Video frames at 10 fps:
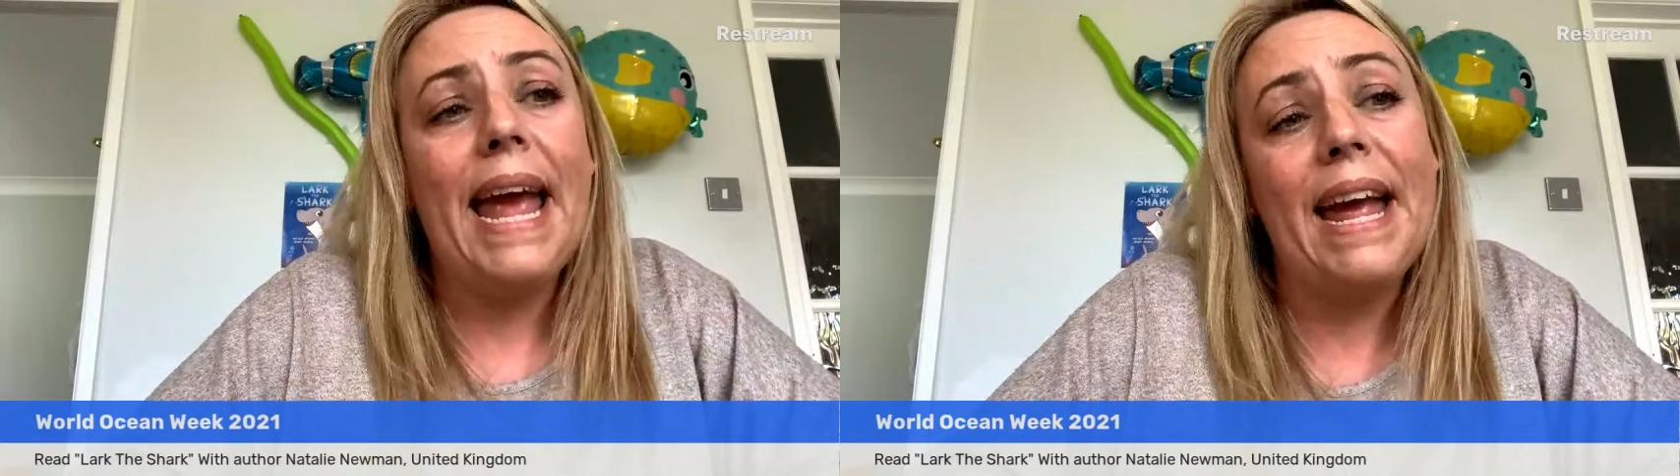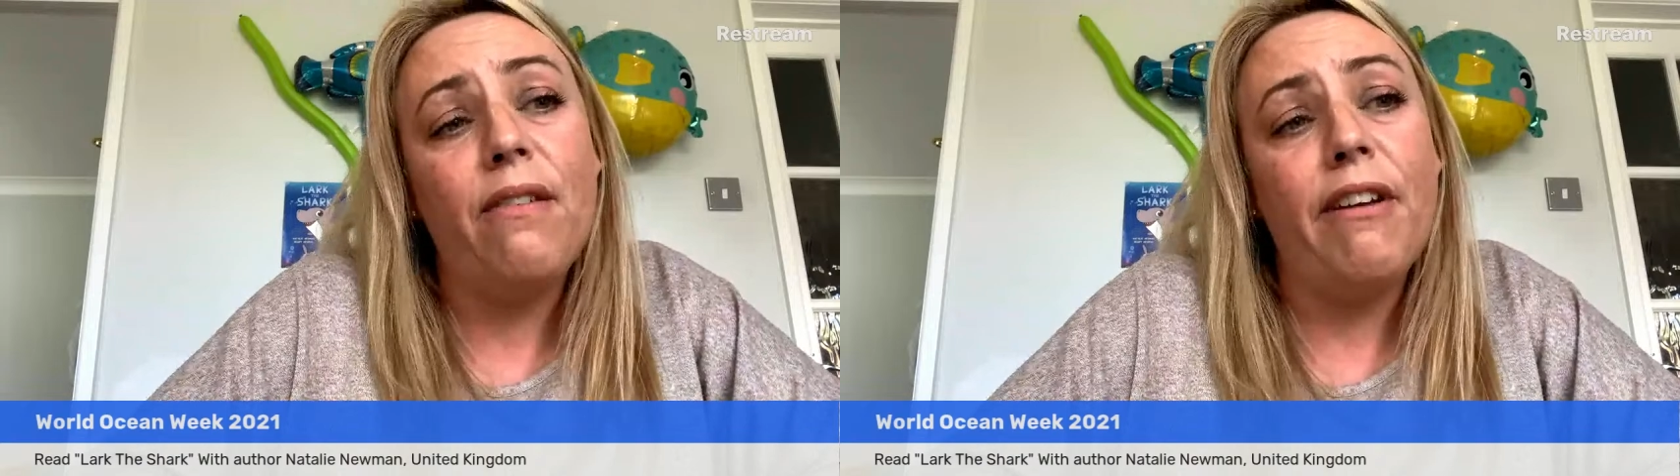
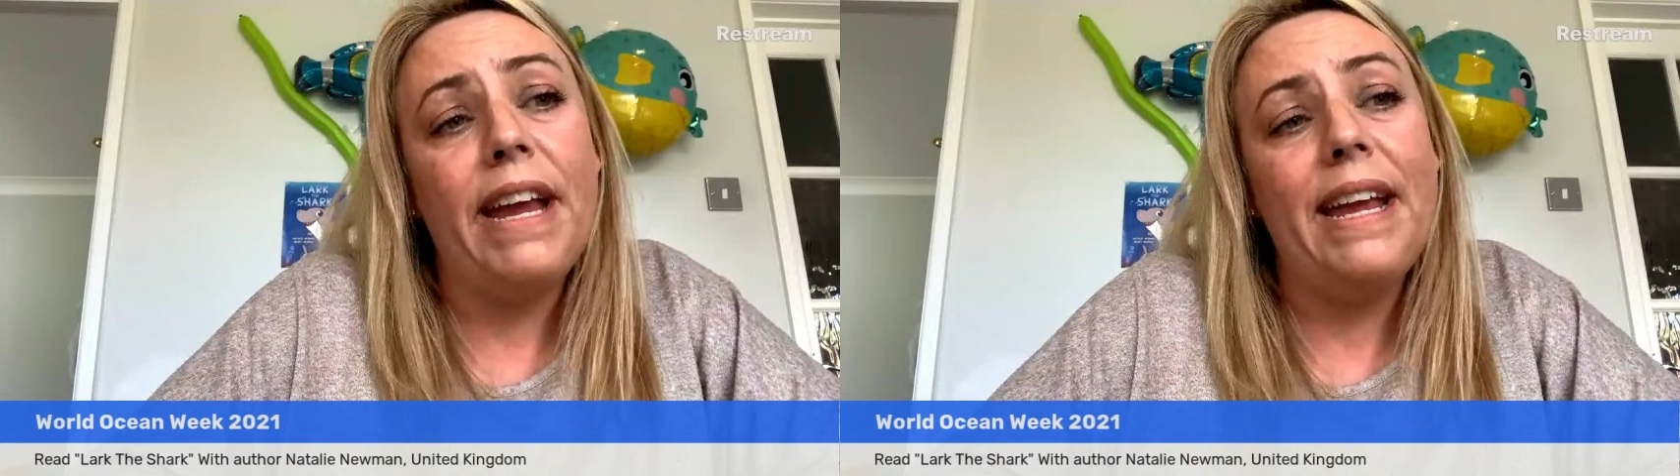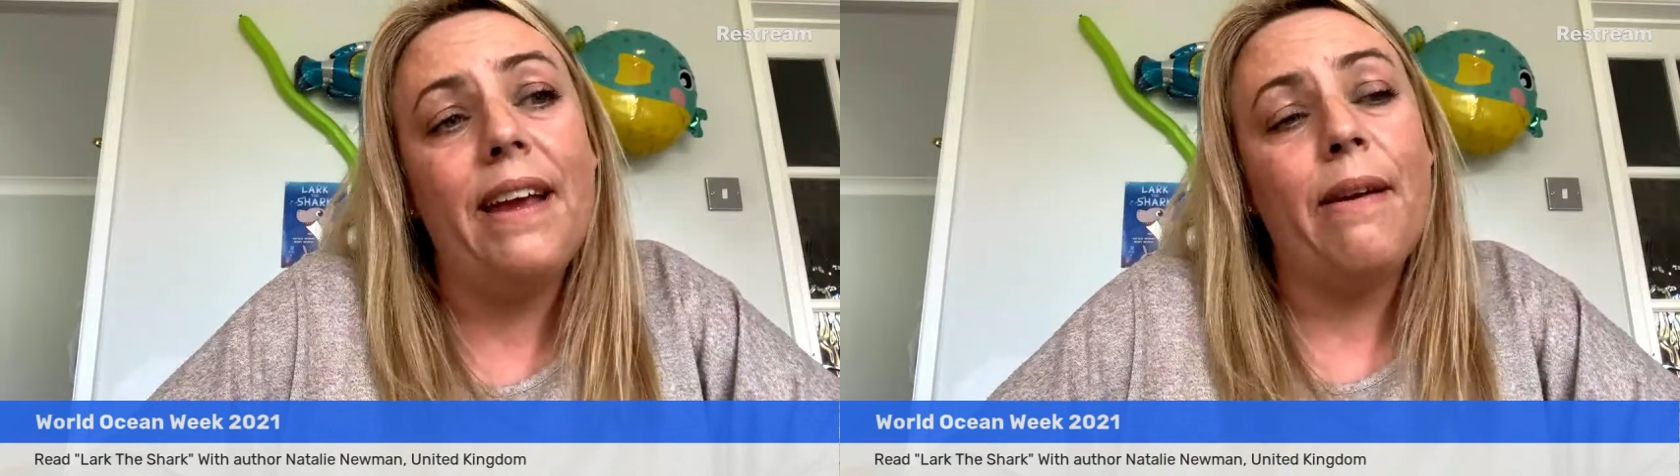and
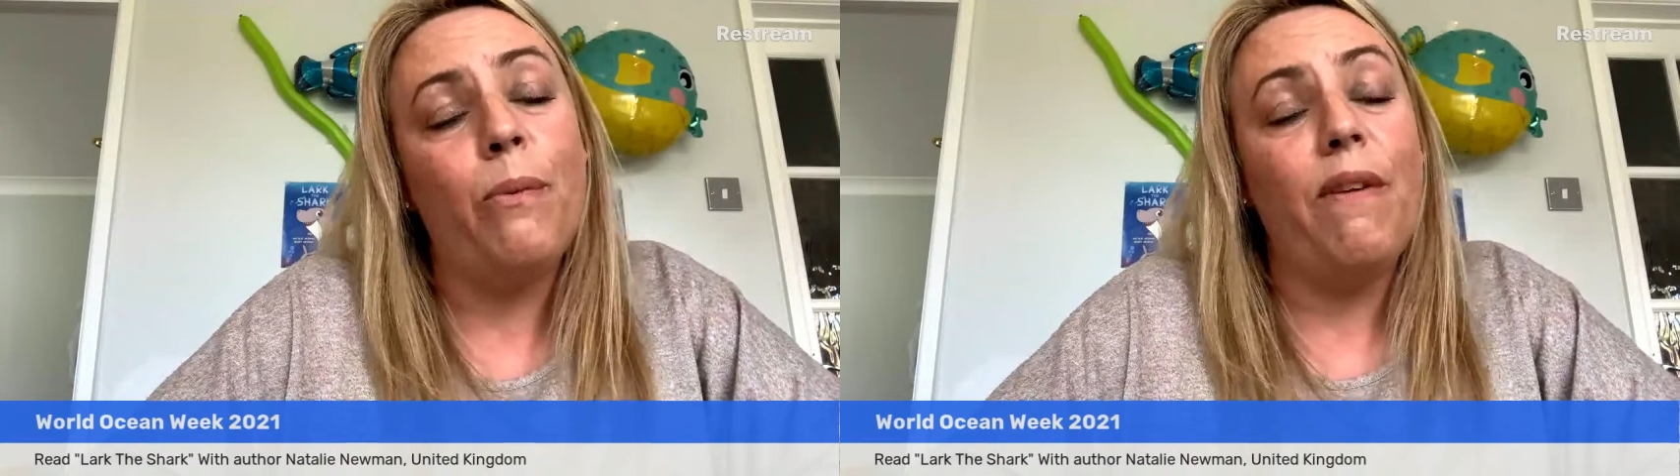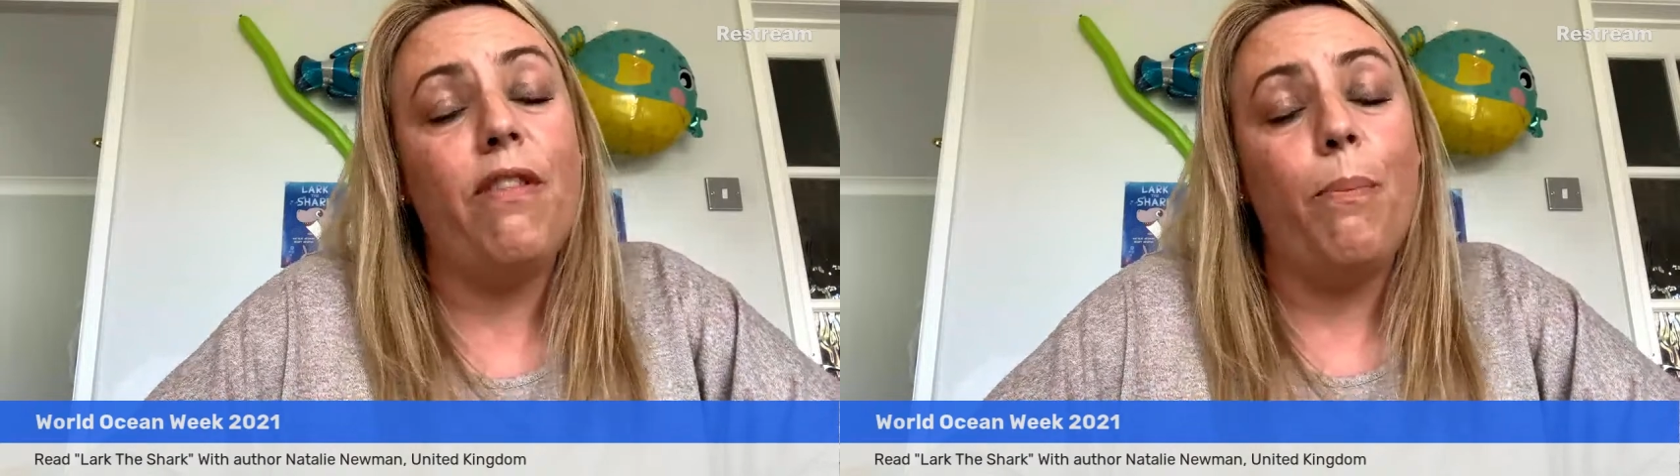
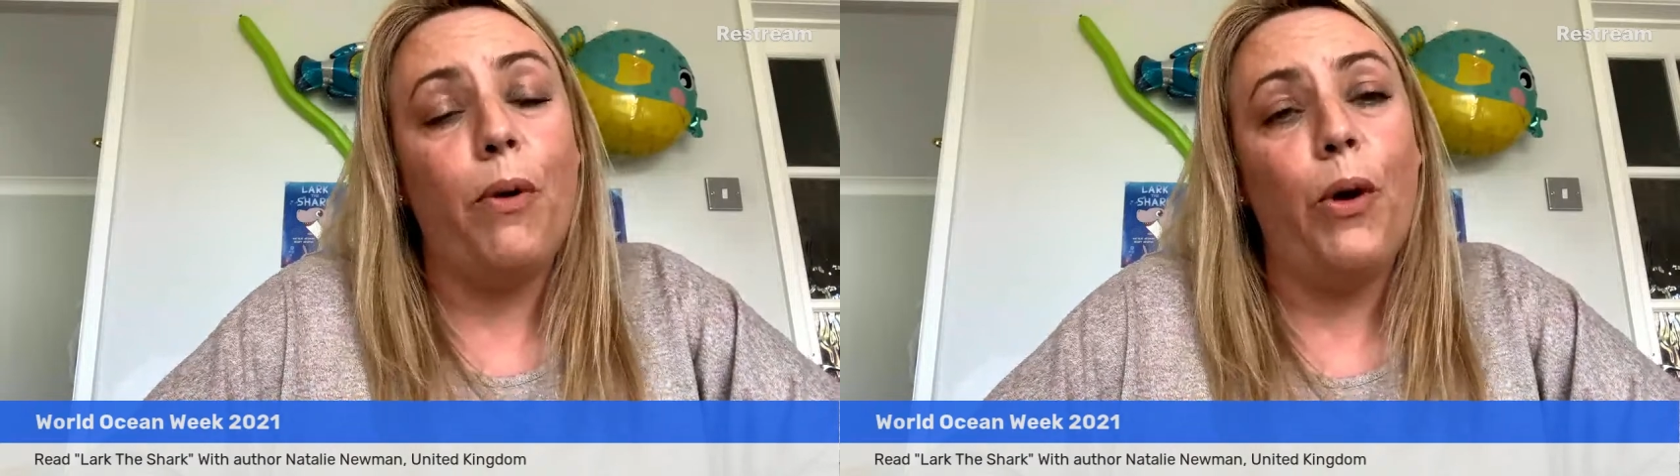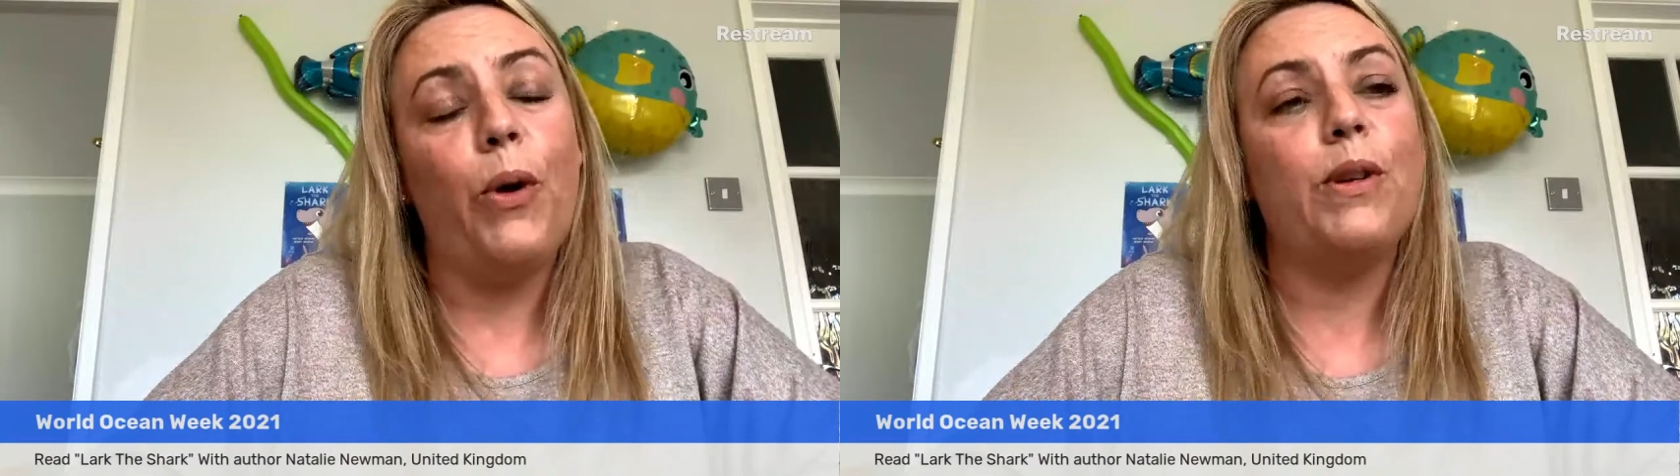Henry with
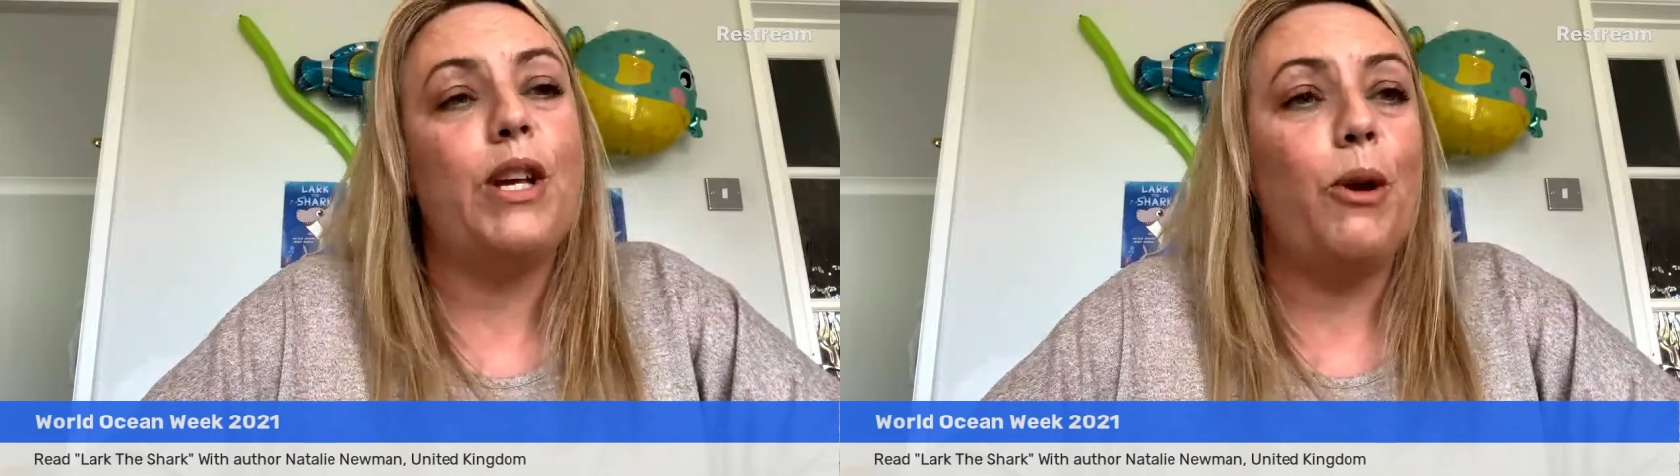the book,